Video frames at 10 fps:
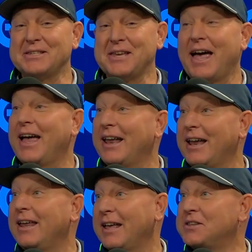set,
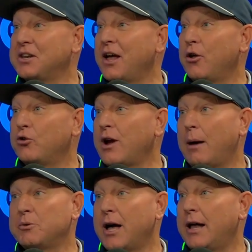and he hits another
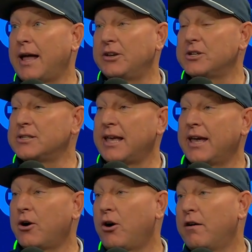drop shot, and I just
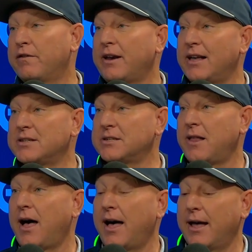take off and I
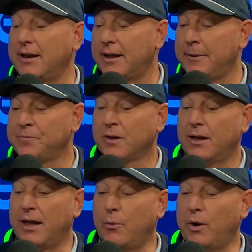slide.
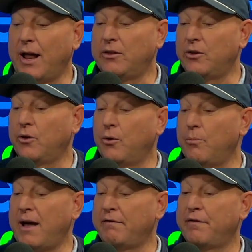And when I do,
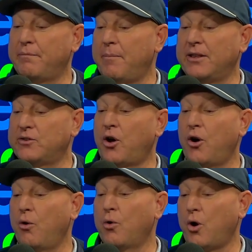my
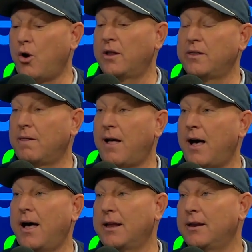toe caught the
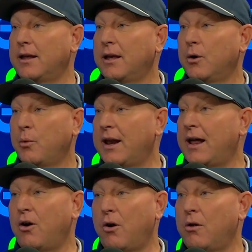line. We
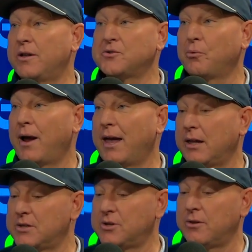had all this
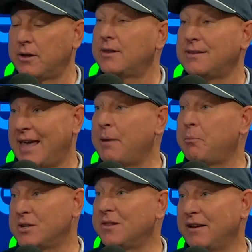rain, so that the
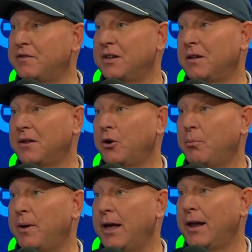tape was lifted a
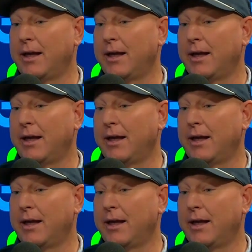little bit,